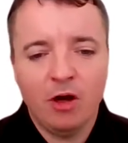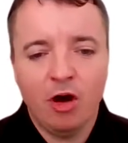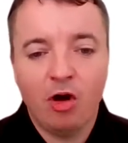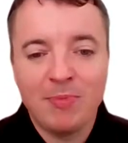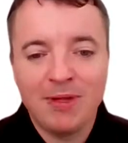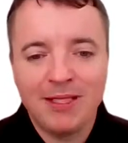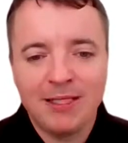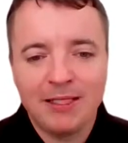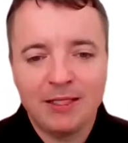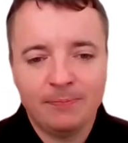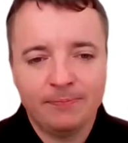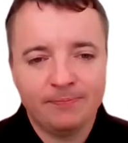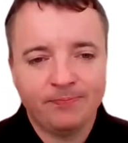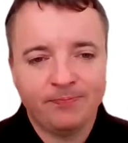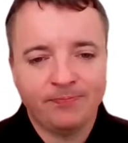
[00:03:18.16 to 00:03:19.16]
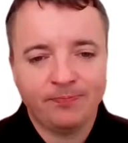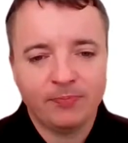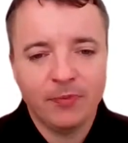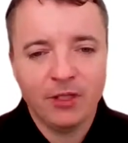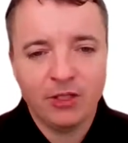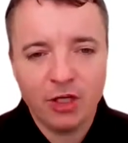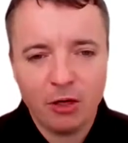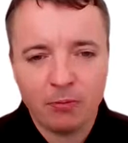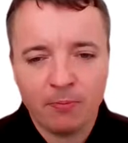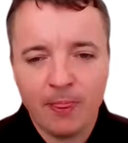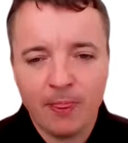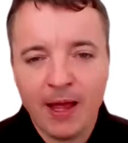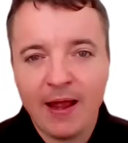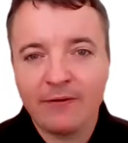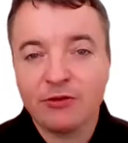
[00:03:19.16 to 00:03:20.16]
omitted. So
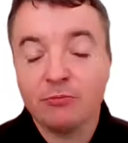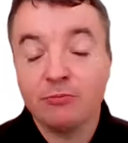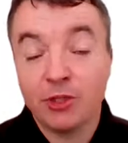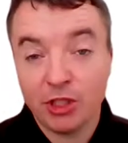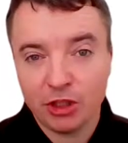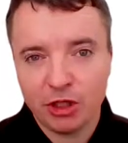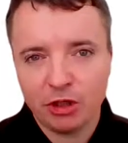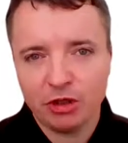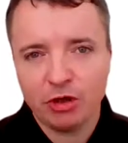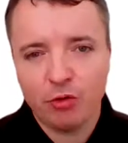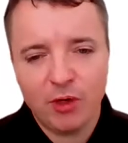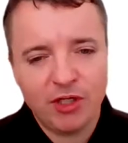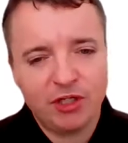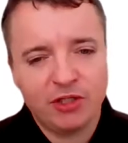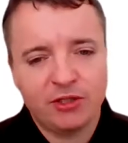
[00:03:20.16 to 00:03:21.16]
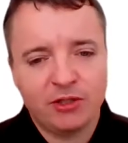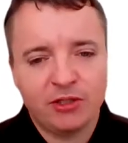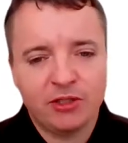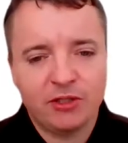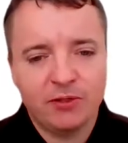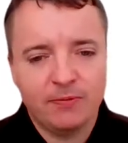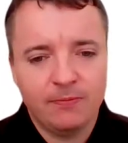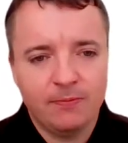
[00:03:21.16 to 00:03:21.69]
I have some discussion questions.